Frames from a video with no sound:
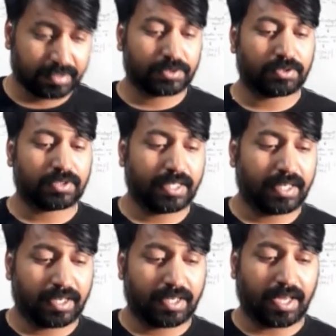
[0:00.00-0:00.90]
so
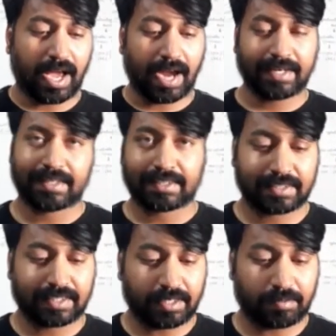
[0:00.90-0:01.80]
they added a
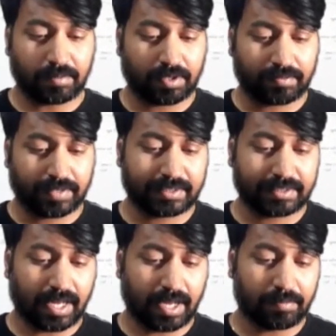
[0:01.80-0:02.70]
certain amount of x
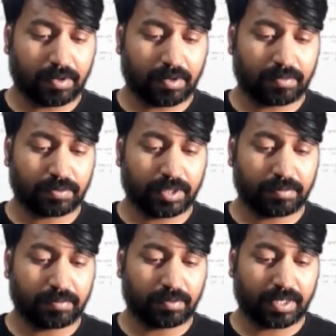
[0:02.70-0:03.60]
gram of
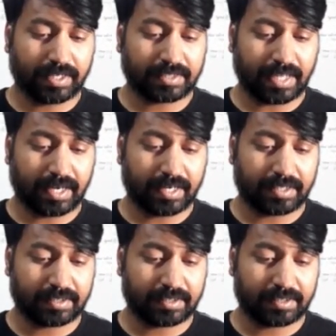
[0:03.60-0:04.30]
sodium chloride is added